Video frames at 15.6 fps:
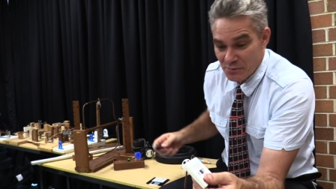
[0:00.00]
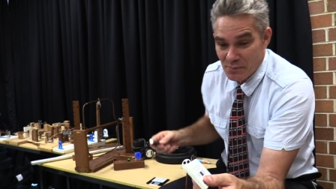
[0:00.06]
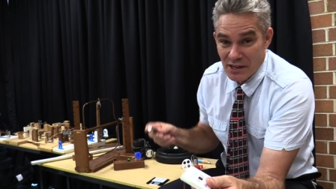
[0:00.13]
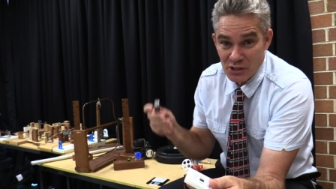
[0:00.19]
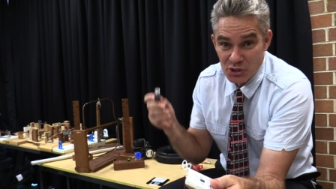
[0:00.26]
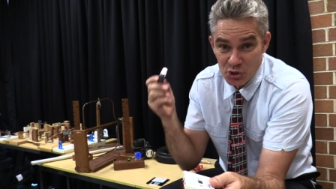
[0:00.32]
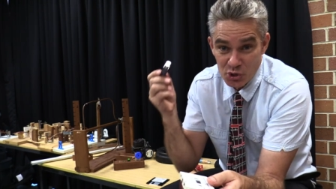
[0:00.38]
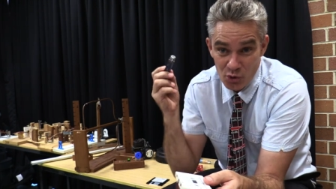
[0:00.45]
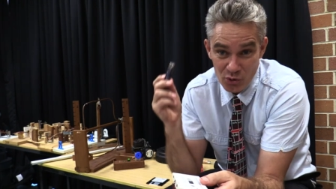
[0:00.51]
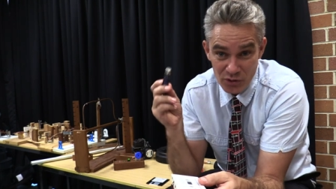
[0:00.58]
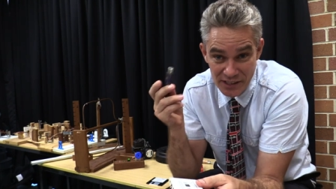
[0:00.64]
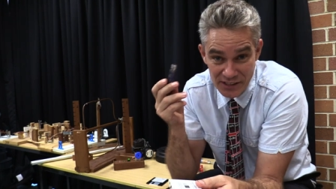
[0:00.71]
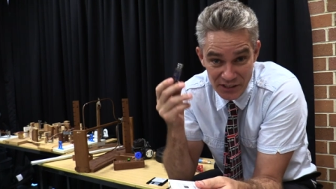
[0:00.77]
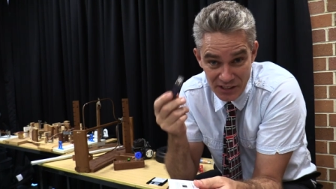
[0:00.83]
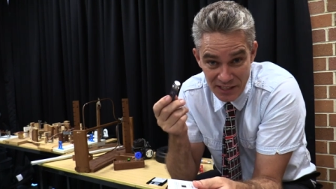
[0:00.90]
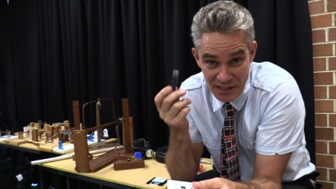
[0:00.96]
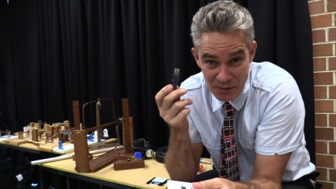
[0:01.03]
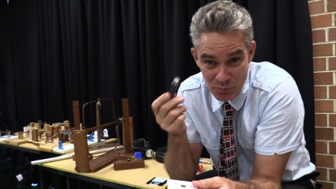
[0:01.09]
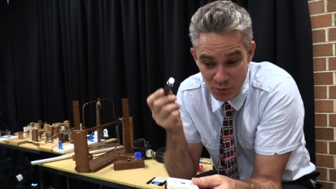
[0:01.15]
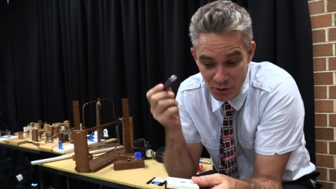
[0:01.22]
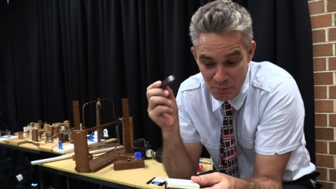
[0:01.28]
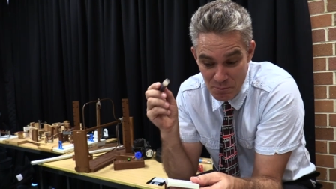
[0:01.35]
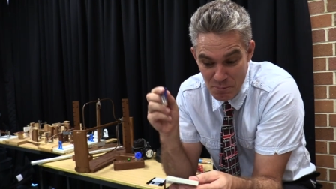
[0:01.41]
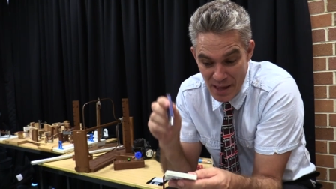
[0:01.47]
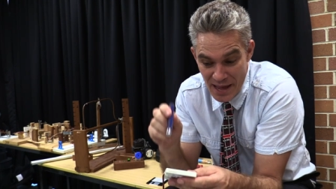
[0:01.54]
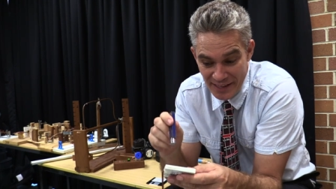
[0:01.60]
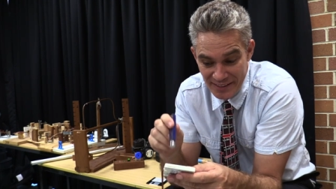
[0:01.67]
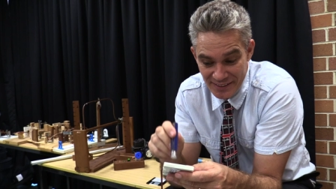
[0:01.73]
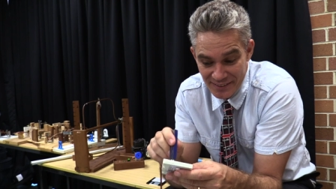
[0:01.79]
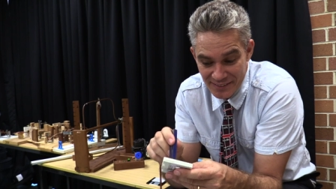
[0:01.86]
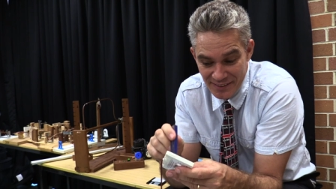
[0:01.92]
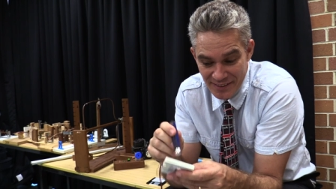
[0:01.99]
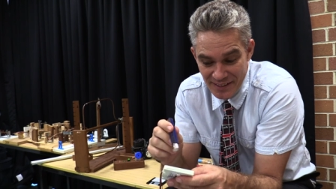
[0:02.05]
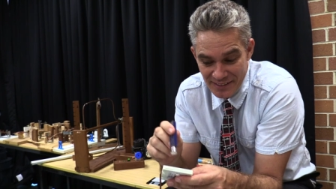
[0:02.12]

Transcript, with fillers: to make sure that you didn't put a magnet